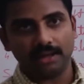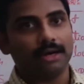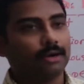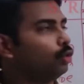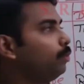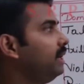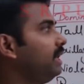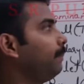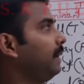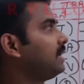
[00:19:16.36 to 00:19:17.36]
True breeding
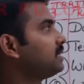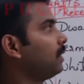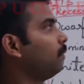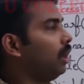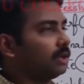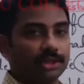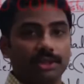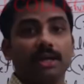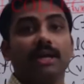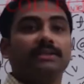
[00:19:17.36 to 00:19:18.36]
plants are what?
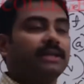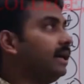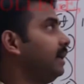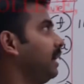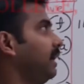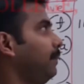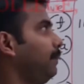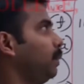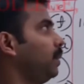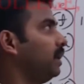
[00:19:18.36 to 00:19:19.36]
Genetically
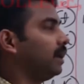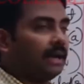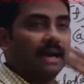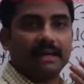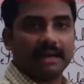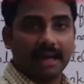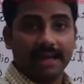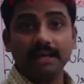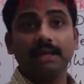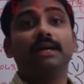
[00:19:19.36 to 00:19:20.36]
pure. Underline
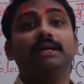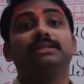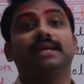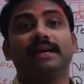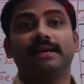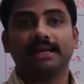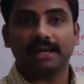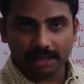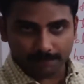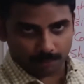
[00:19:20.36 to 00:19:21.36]
genetically
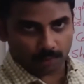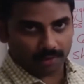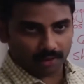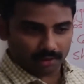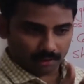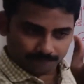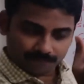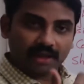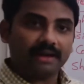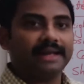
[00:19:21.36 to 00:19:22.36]
pure.
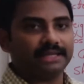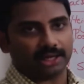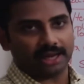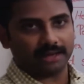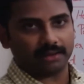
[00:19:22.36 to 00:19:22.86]
Next line.